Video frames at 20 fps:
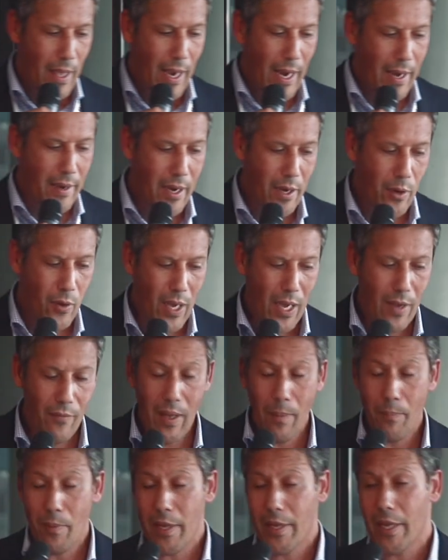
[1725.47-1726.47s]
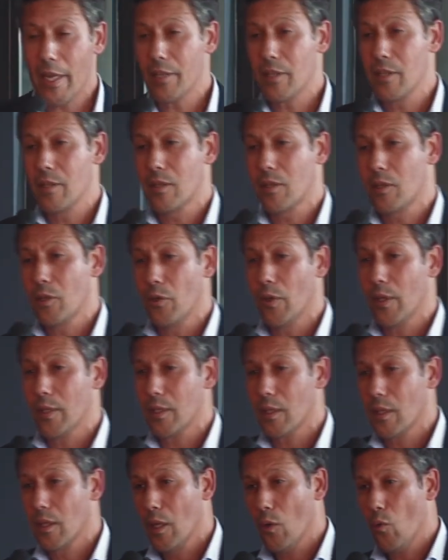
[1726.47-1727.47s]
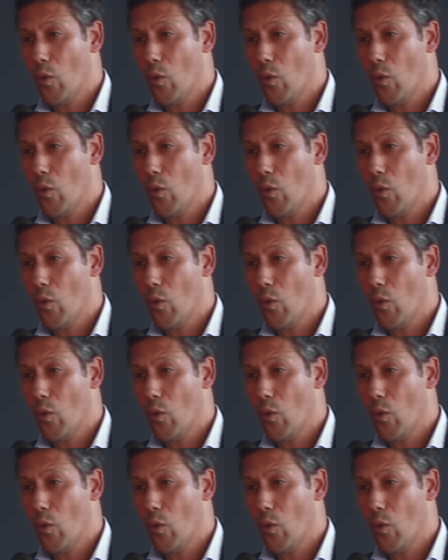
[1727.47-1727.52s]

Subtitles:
And then you have application security,